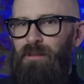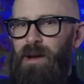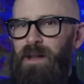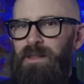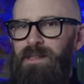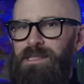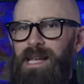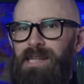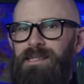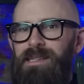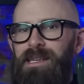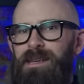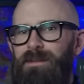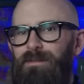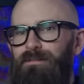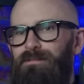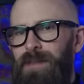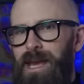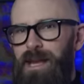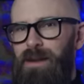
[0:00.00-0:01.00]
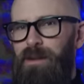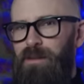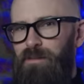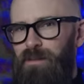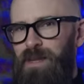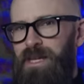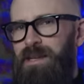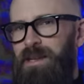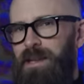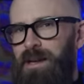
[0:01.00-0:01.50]
While the Sassi may not have
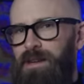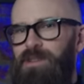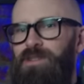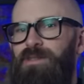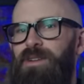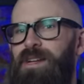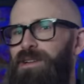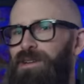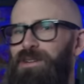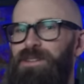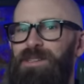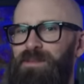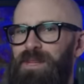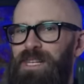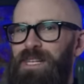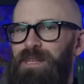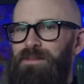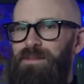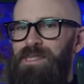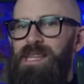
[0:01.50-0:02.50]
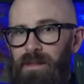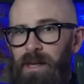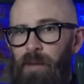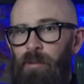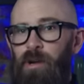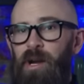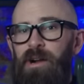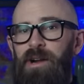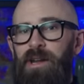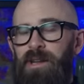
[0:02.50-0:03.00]
been luxury condominiums, they
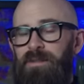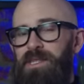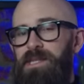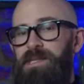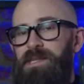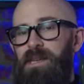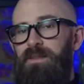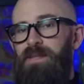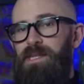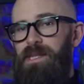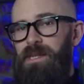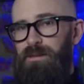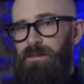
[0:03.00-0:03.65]
were enough to serve as a